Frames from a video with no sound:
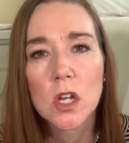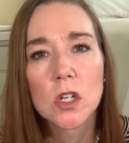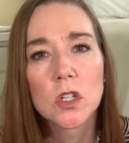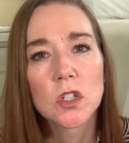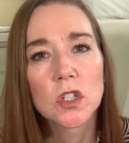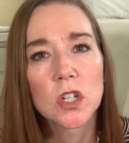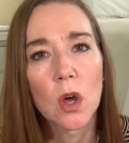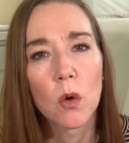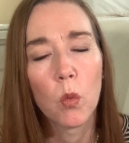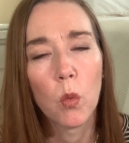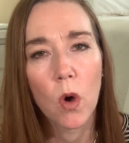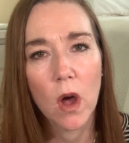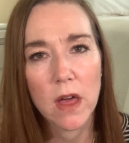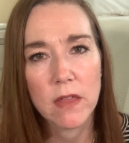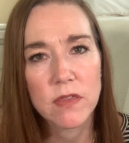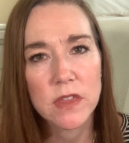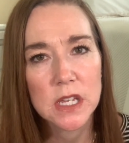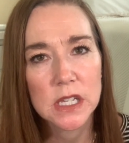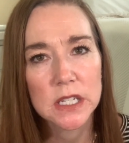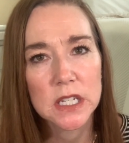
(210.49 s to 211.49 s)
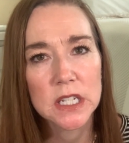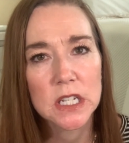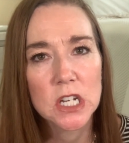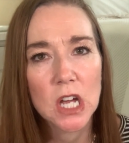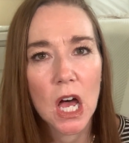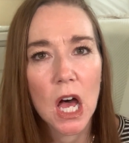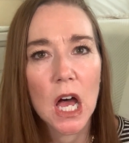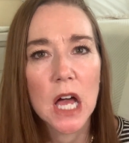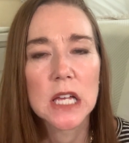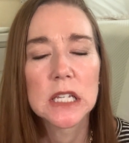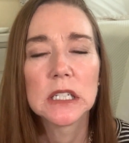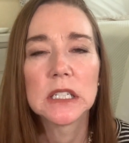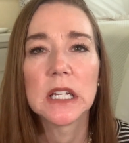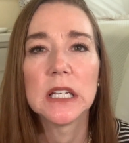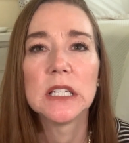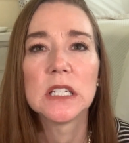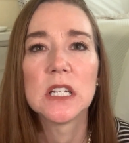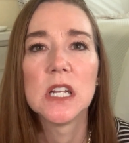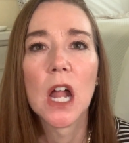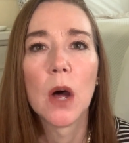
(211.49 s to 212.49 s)
So what this does
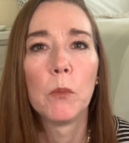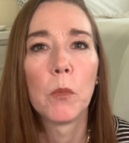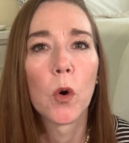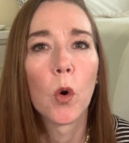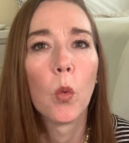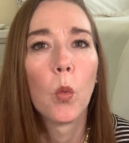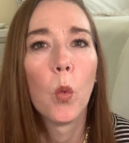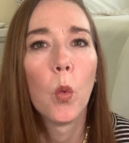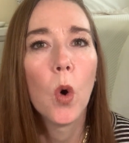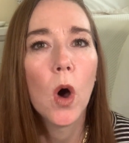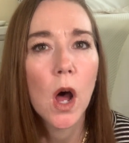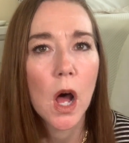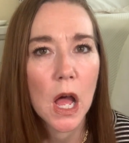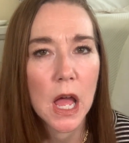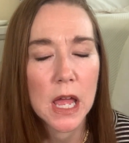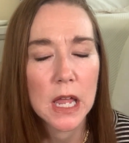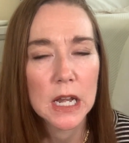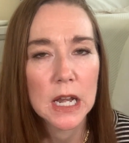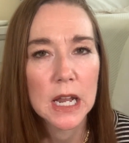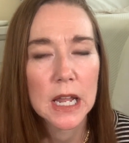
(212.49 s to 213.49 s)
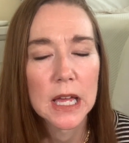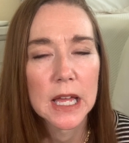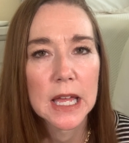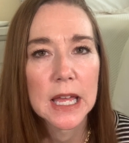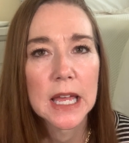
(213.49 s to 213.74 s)
is, number one,